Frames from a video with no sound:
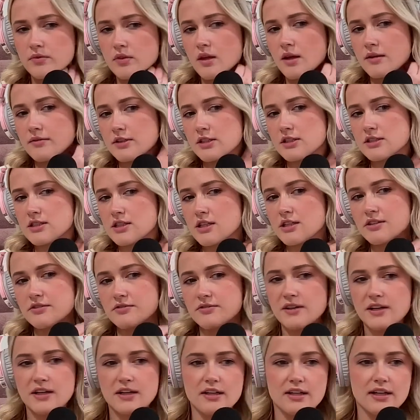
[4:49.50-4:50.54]
I mean, it's good you
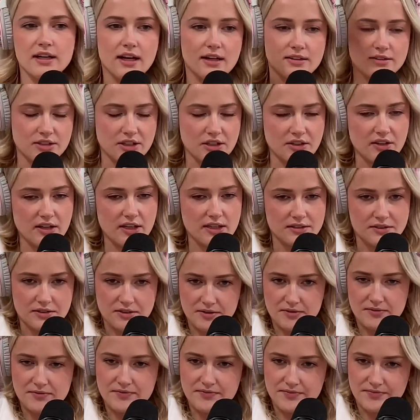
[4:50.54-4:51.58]
figured it out though, like
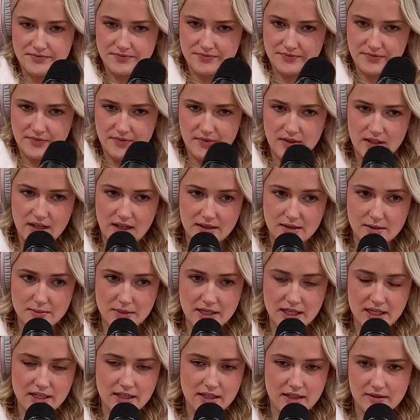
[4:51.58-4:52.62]
at the
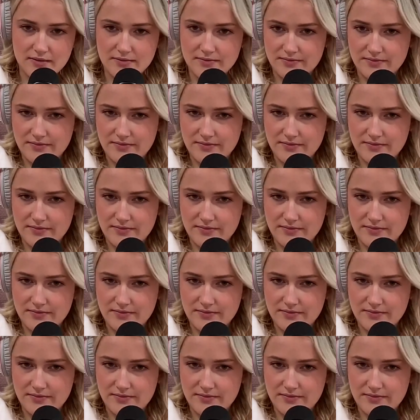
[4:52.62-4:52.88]
beginning.